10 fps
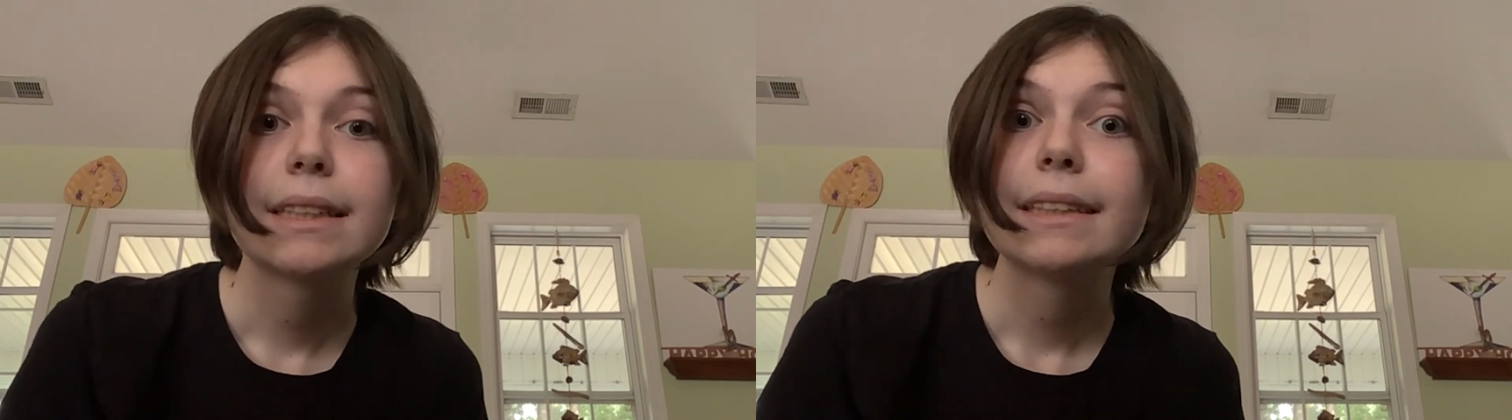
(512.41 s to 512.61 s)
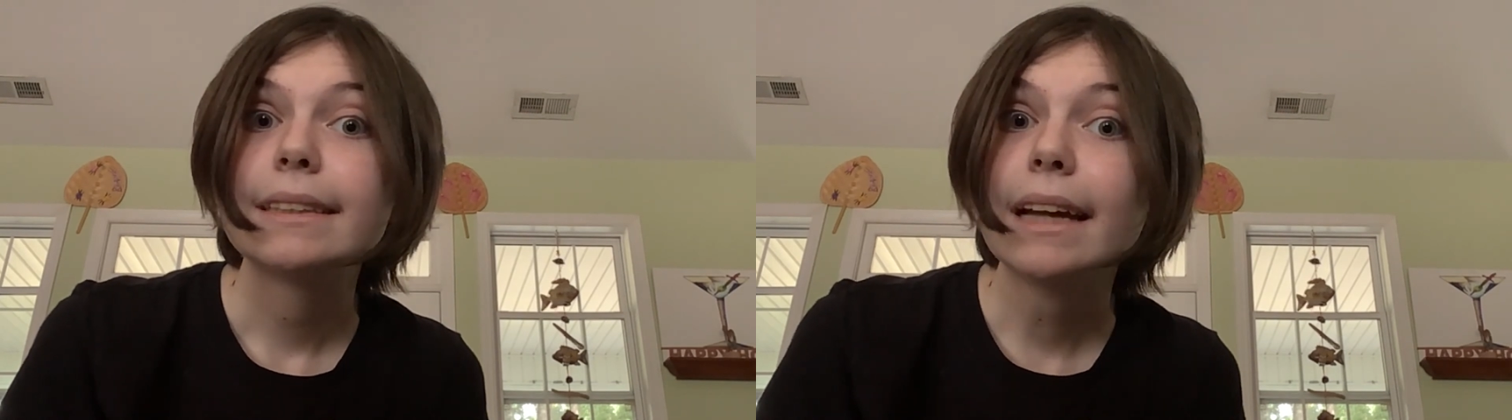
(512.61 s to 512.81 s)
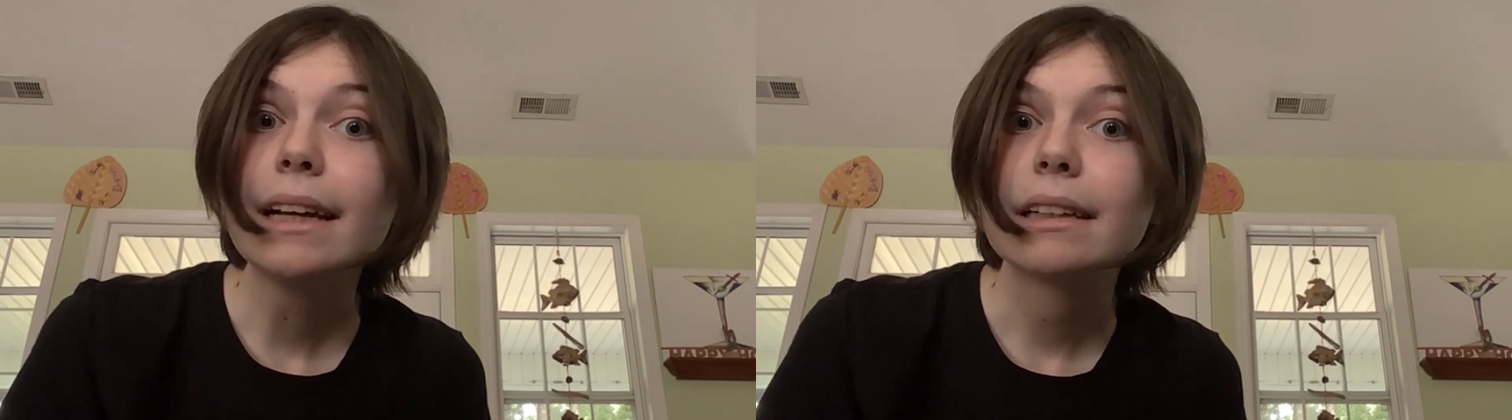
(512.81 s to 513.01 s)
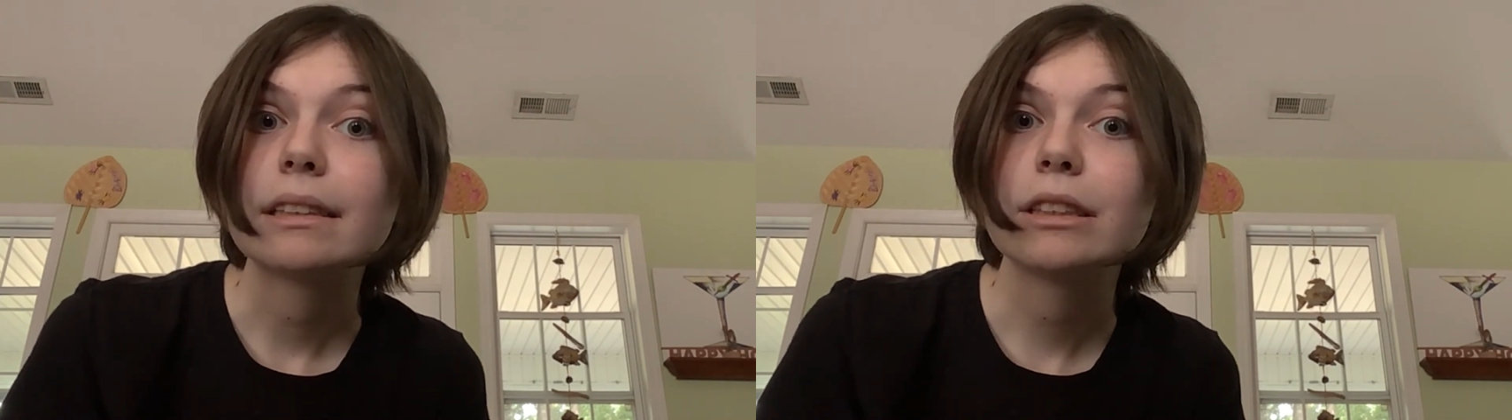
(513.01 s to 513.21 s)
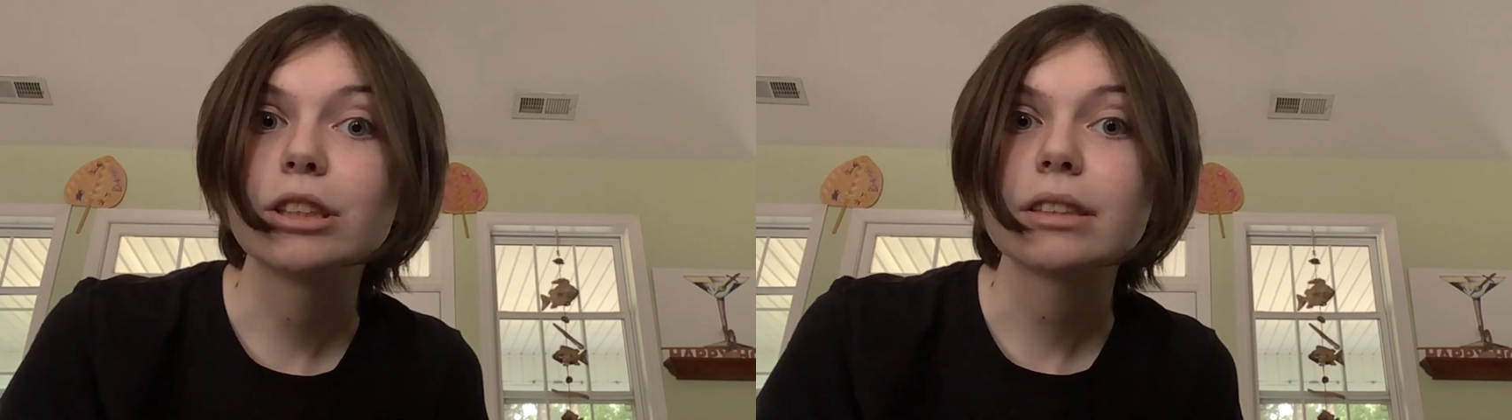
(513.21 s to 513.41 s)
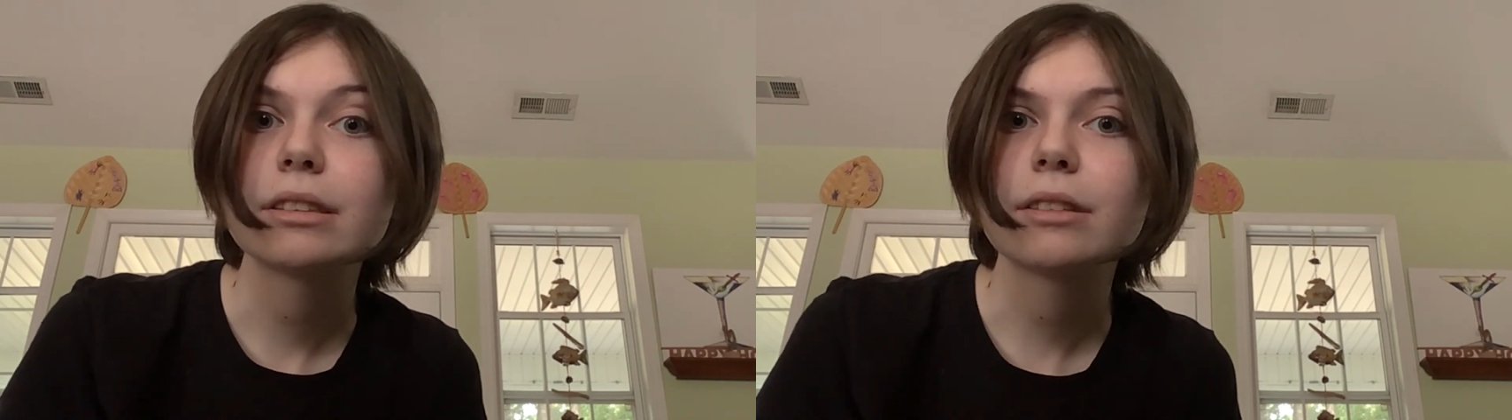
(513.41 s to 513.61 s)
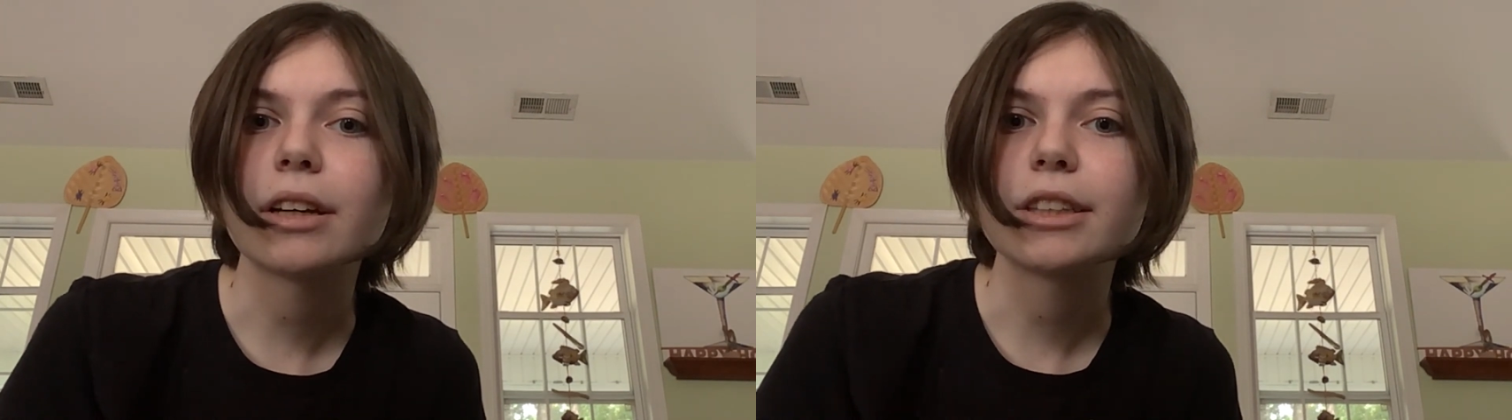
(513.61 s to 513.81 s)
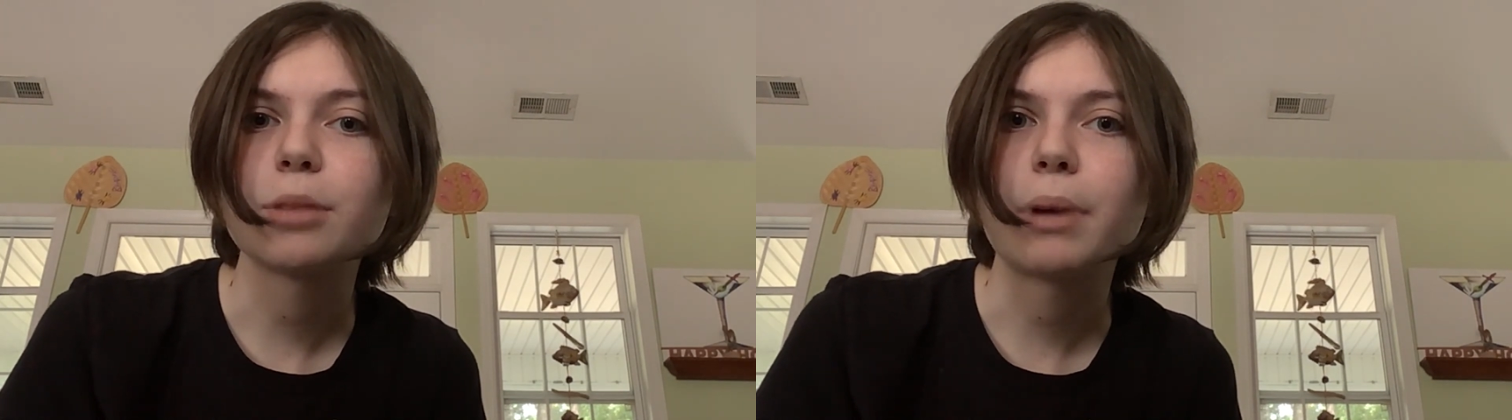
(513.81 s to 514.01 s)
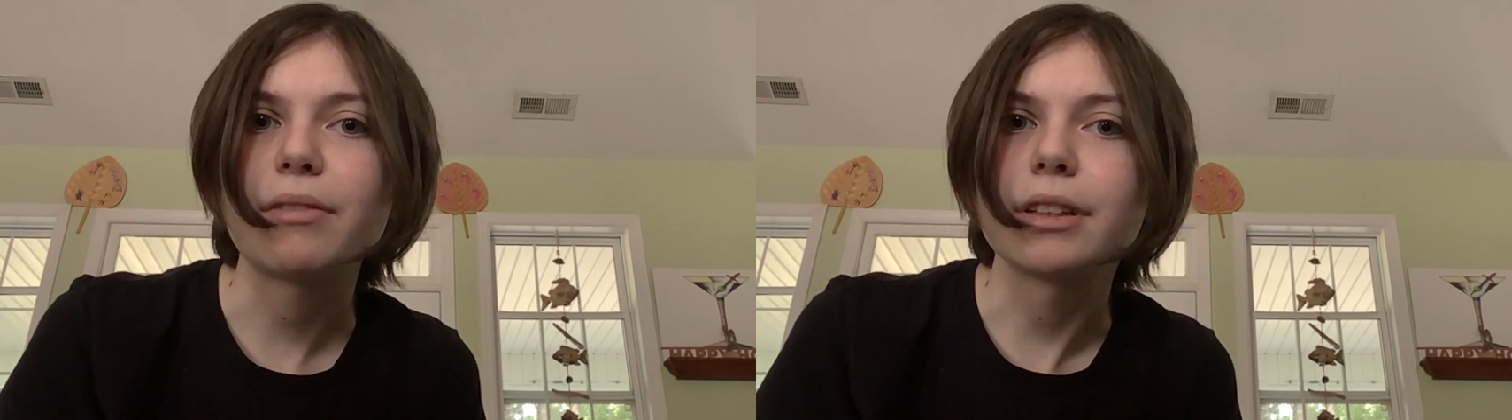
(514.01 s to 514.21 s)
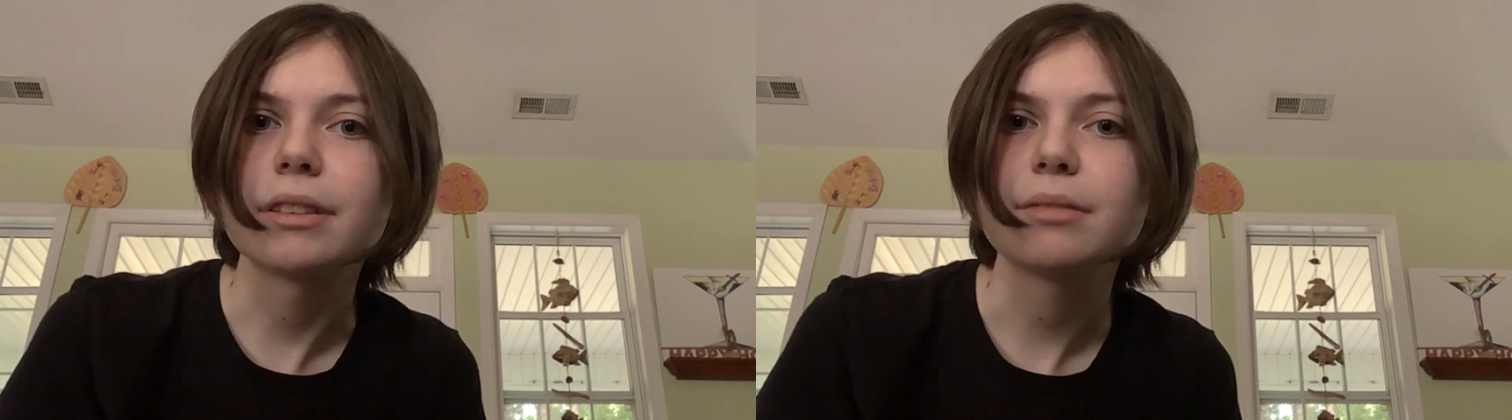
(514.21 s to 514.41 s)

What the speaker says: yeah, just thought I should preface.